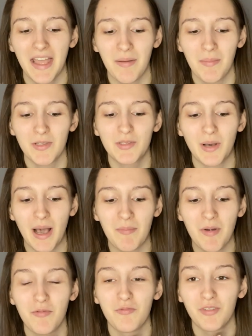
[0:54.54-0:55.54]
So I'm
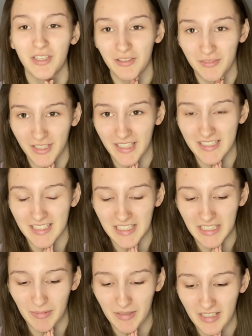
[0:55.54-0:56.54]
really excited
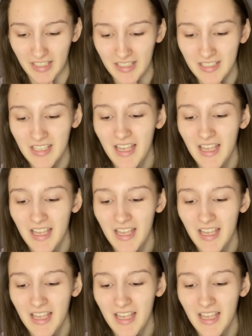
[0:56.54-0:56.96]
about this.